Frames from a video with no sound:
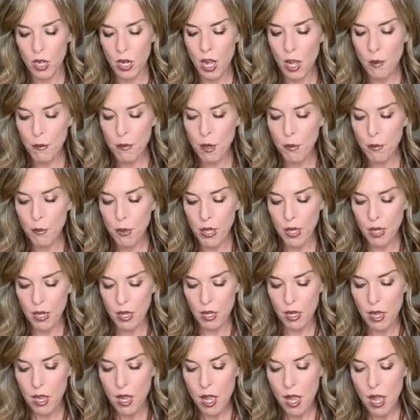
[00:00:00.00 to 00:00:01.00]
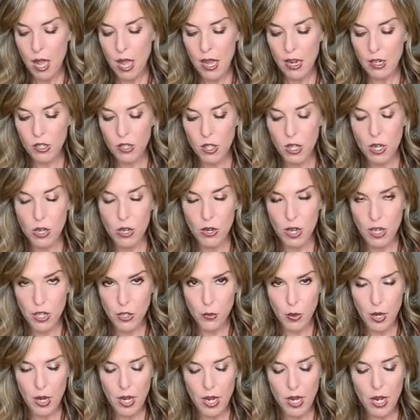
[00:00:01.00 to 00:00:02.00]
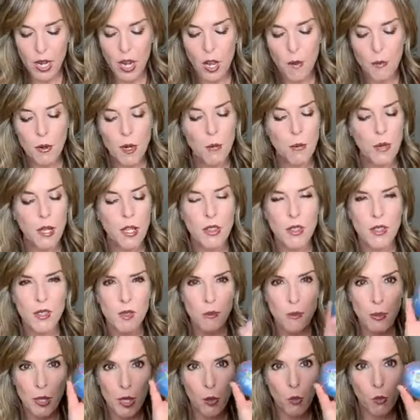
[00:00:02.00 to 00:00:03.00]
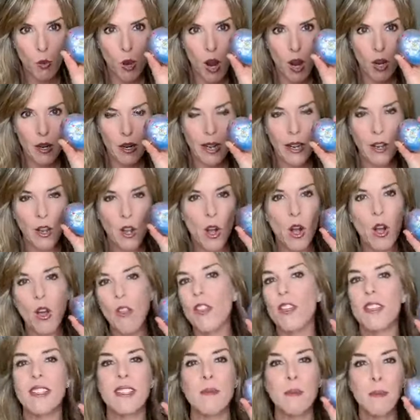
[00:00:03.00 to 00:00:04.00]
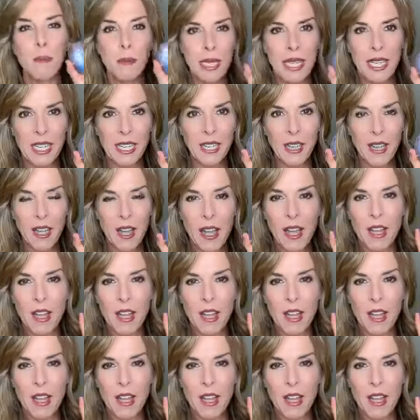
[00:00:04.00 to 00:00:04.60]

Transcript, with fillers: I'm gonna pick actually, are you guys ready? I'm gonna pick this big rock and call this me.